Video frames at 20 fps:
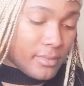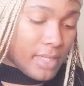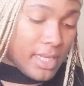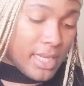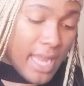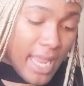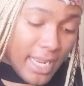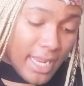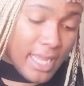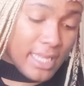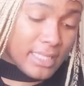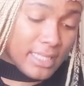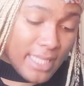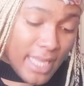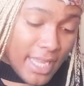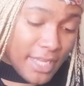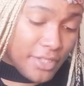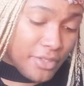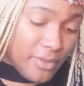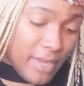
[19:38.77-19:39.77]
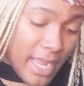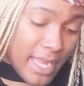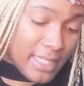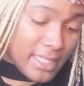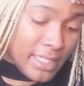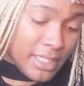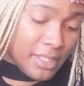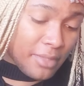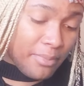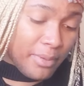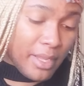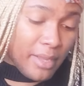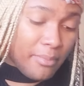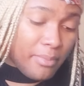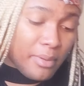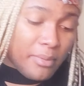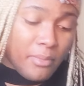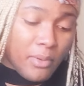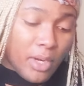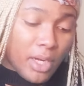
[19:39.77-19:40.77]
And like I said, you guys need to be a
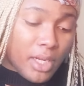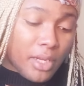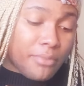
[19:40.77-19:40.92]
bit more